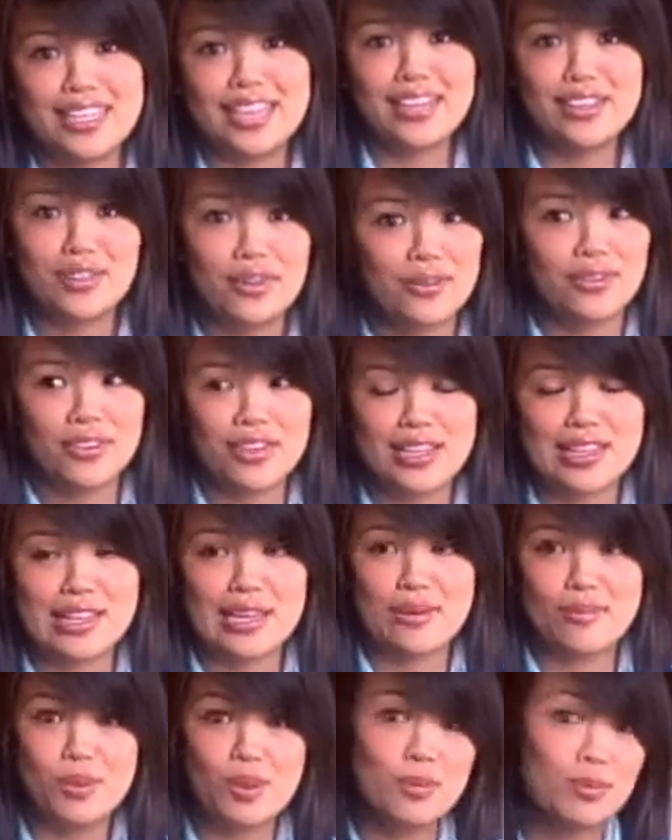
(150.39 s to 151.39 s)
I don't think
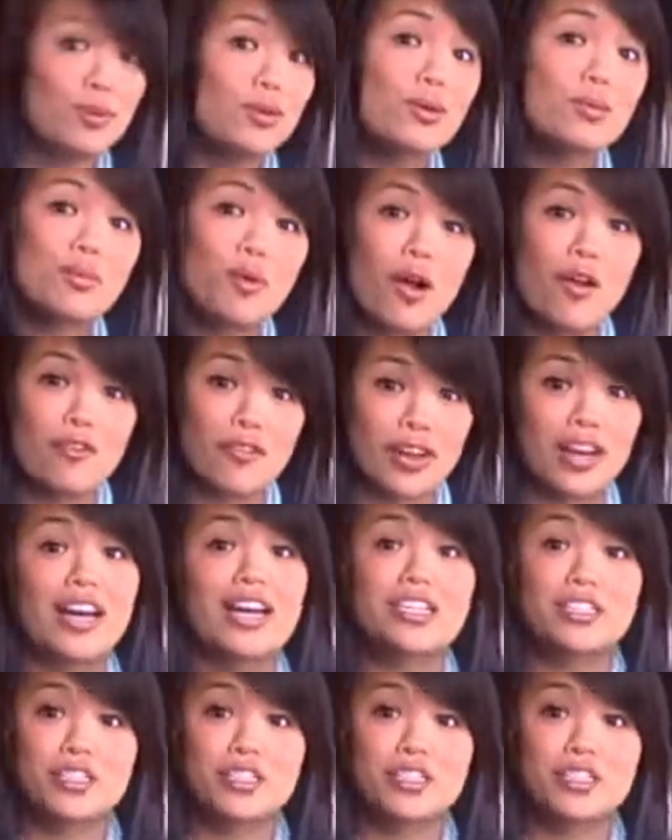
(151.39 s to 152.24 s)
that people are born fat.